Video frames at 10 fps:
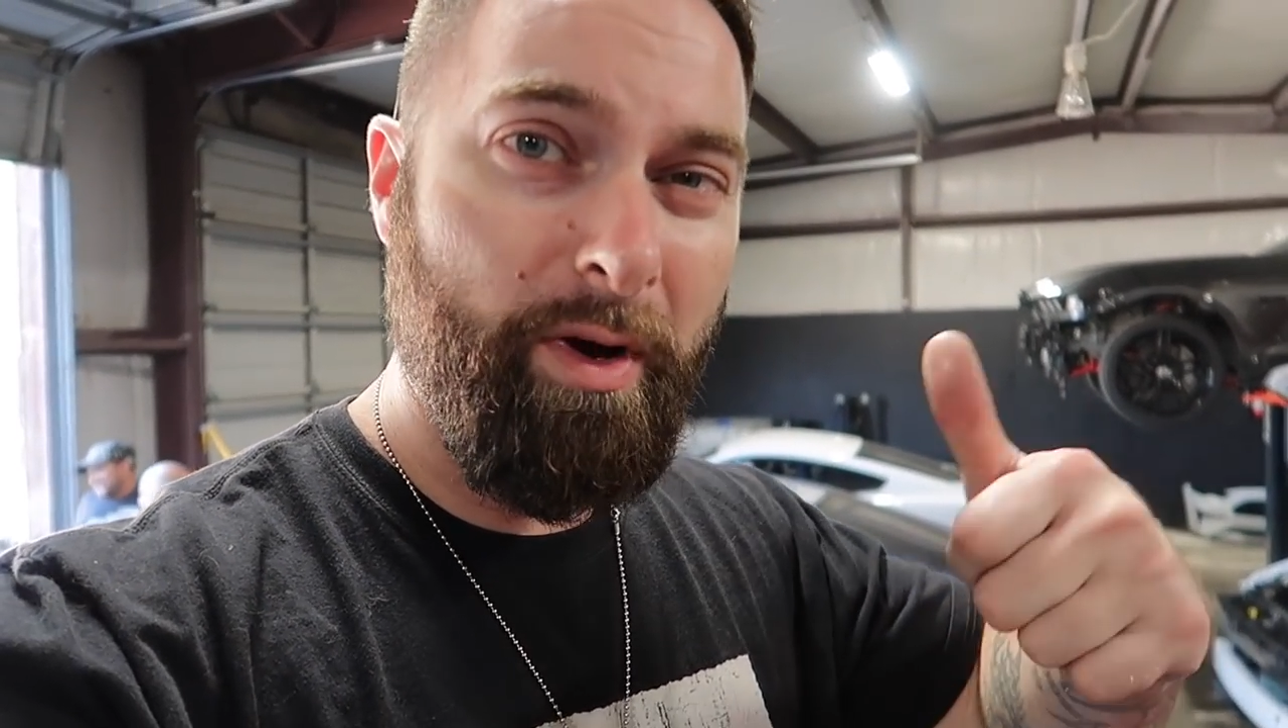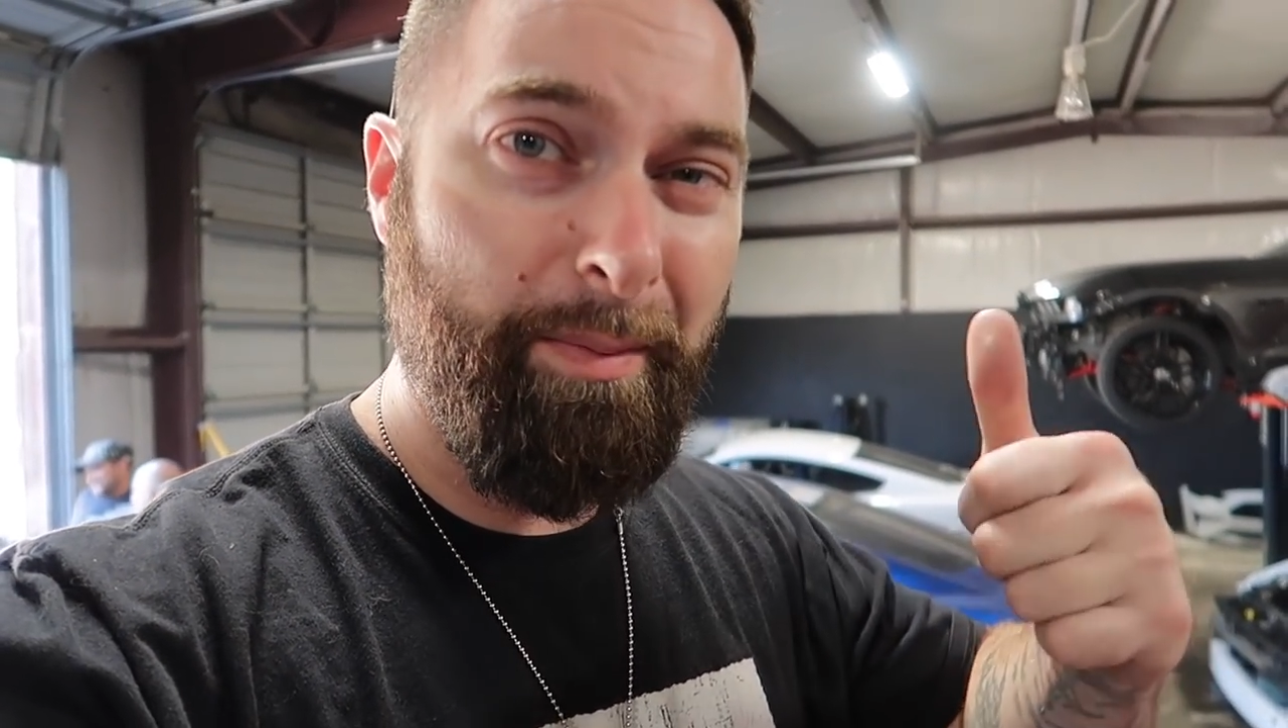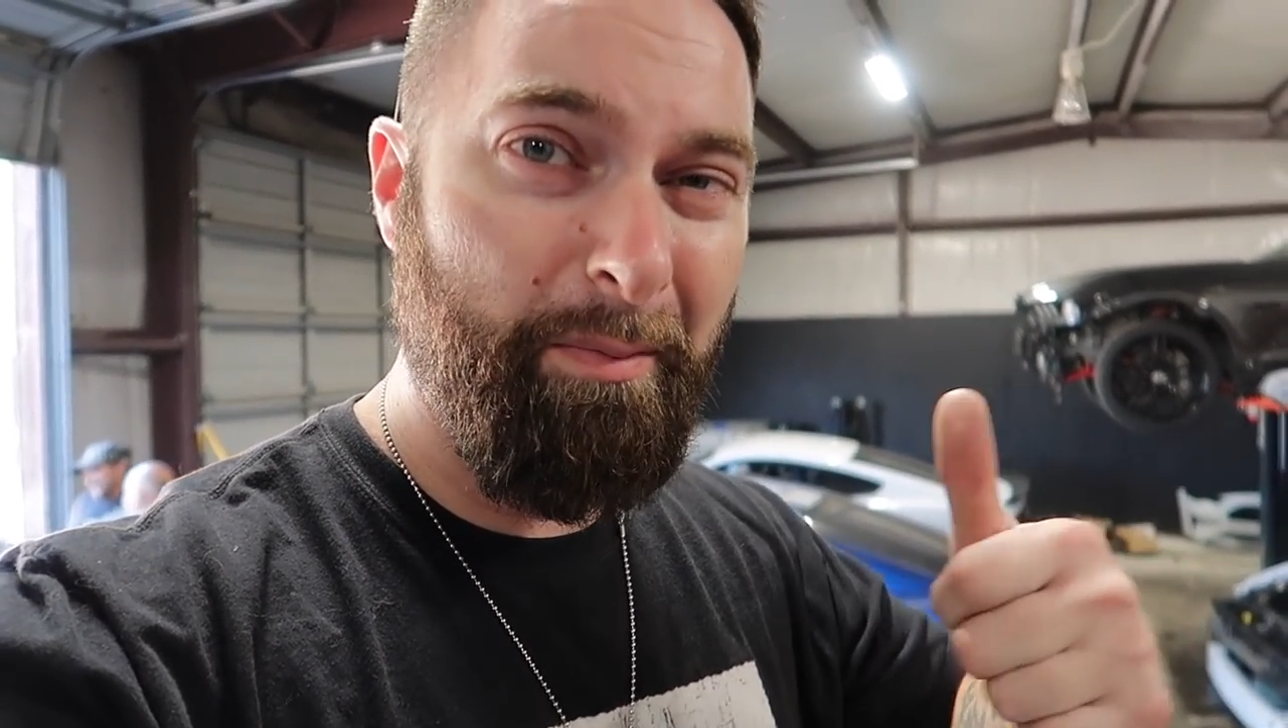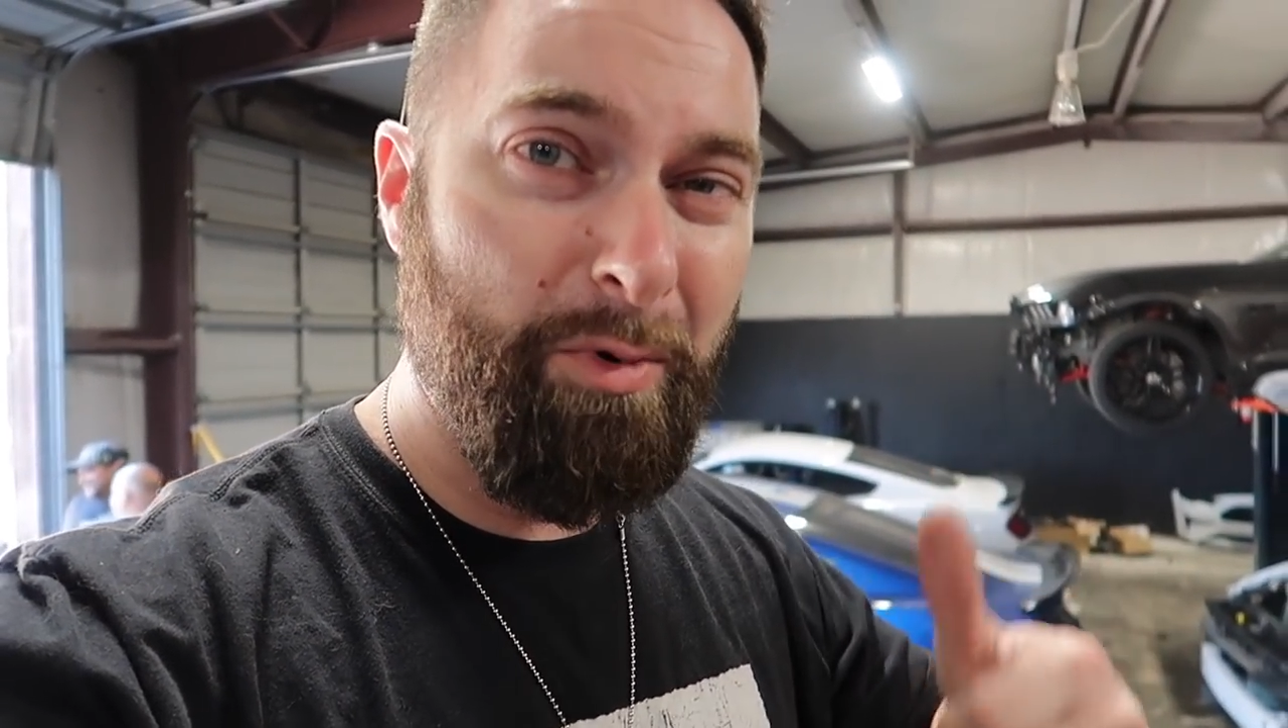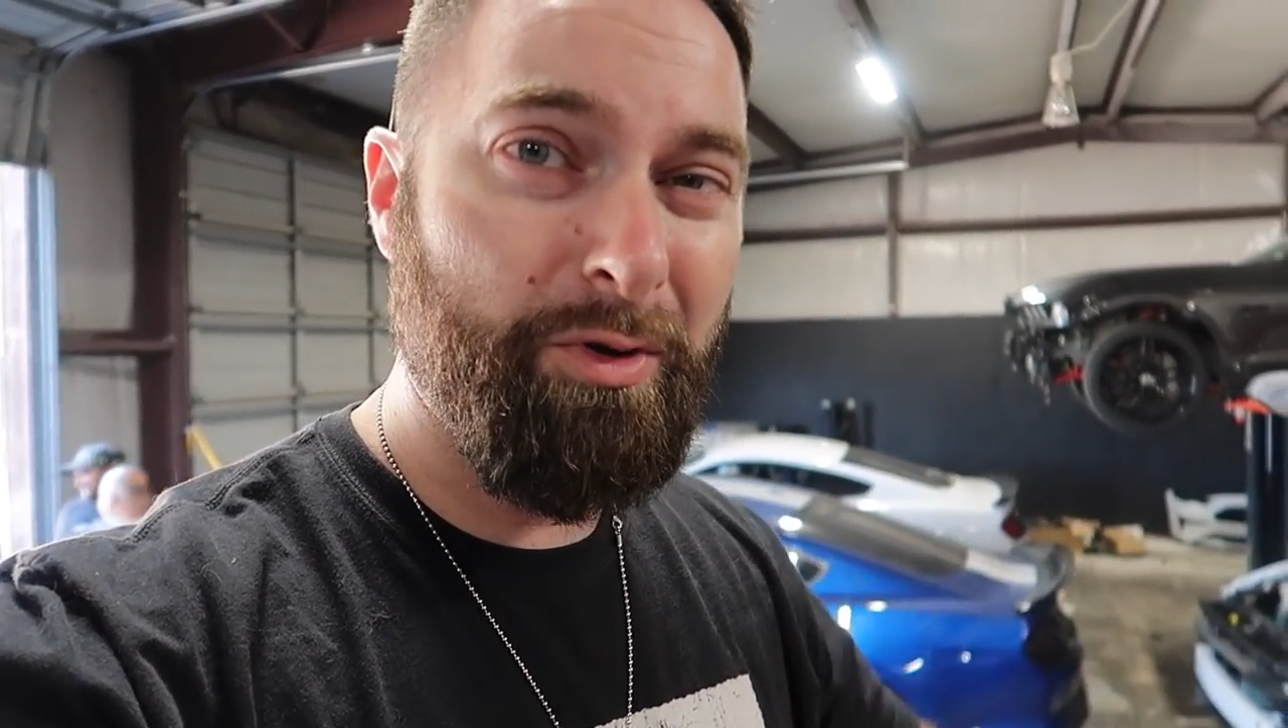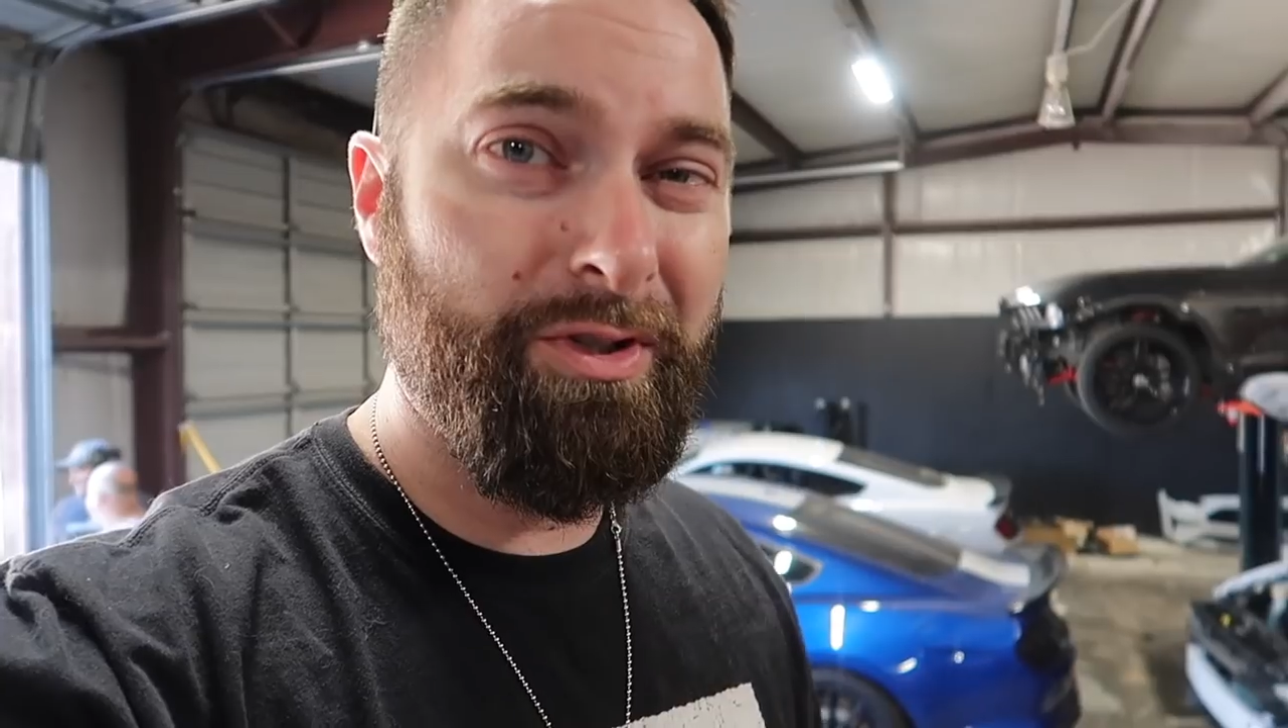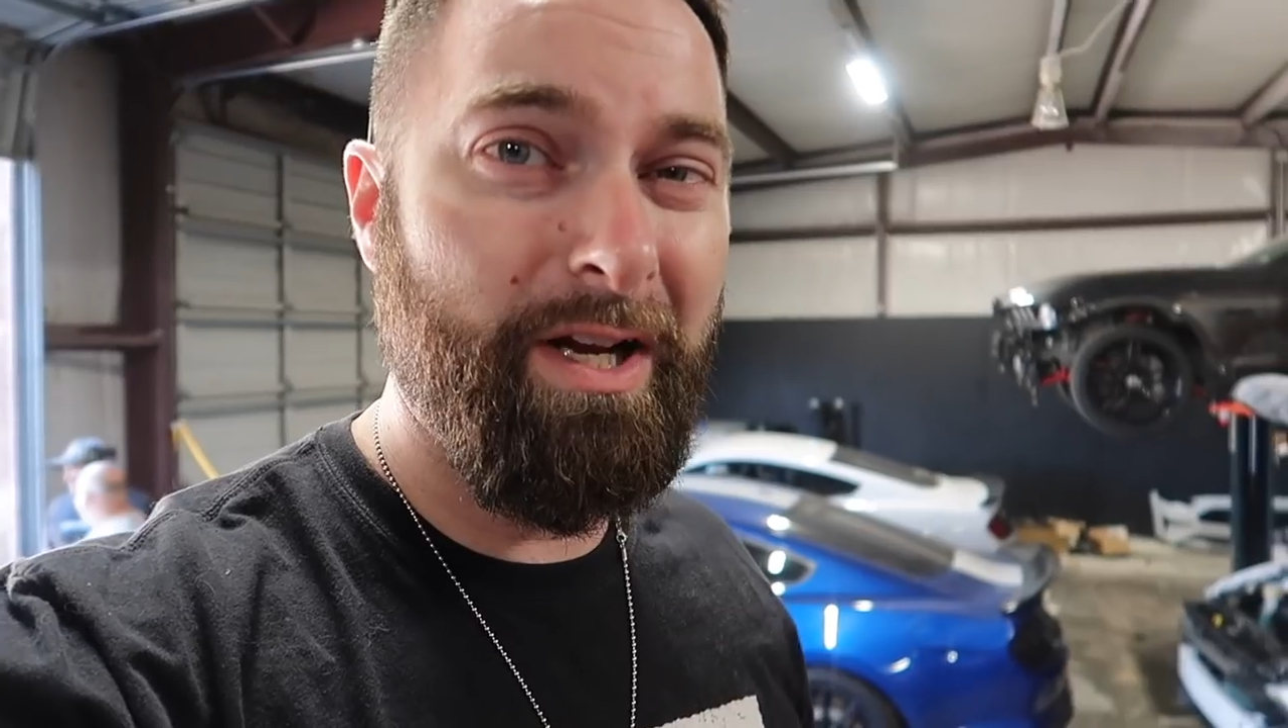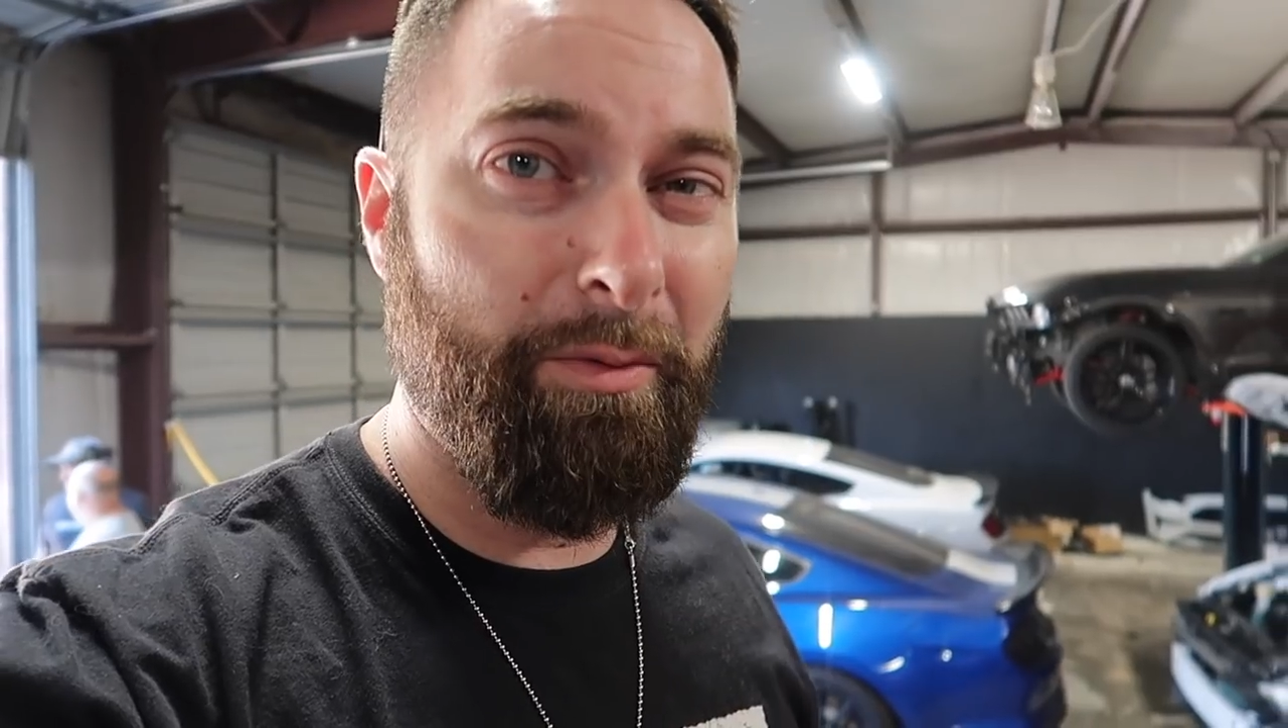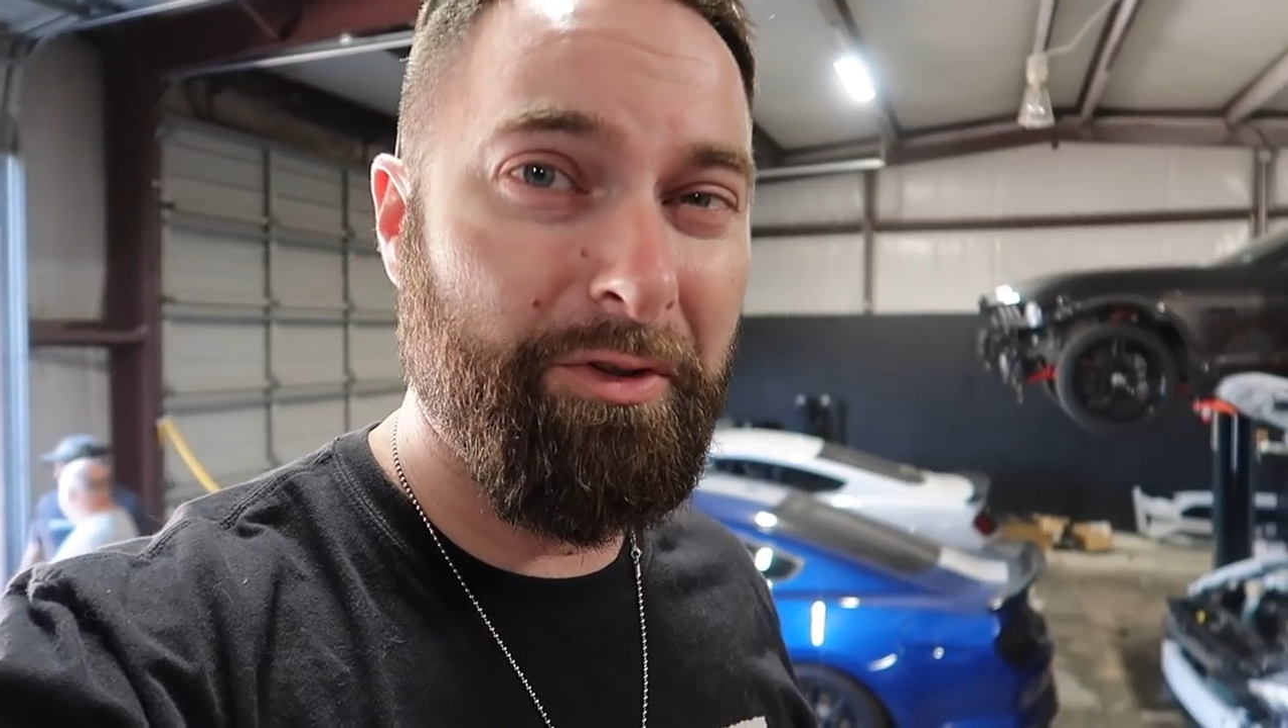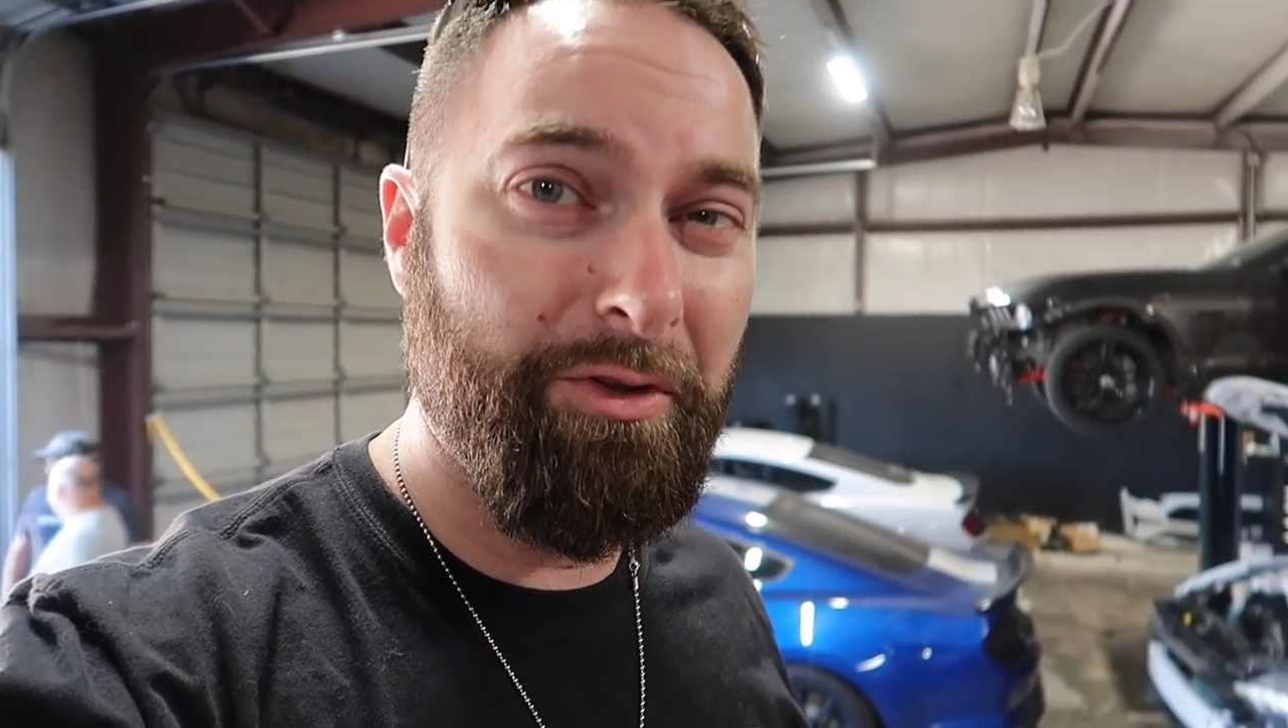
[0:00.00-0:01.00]
up in boost
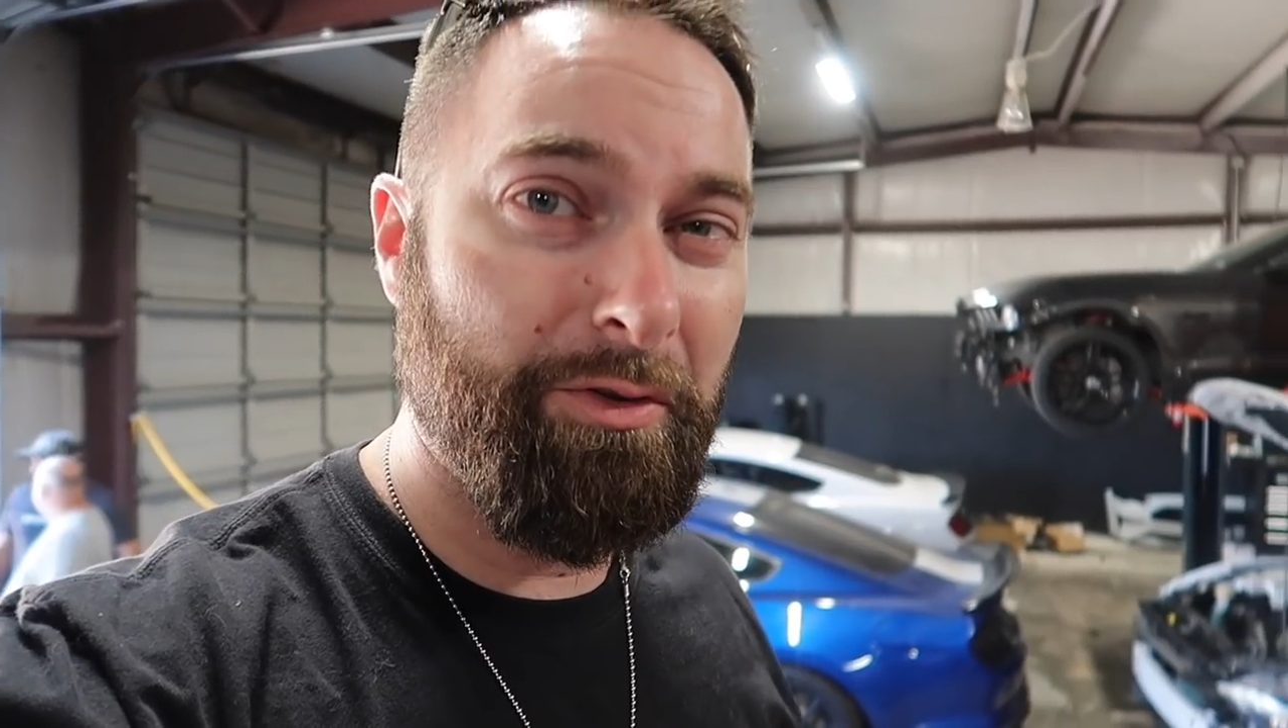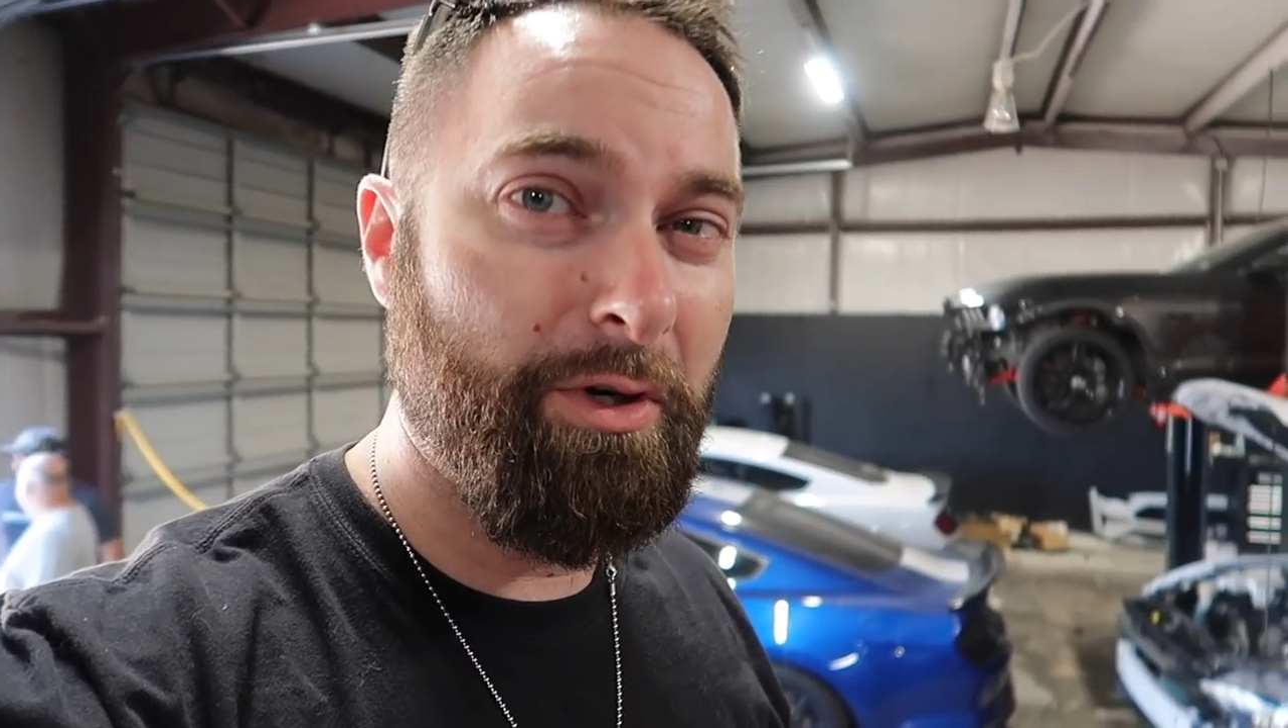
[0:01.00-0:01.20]
yet, we're still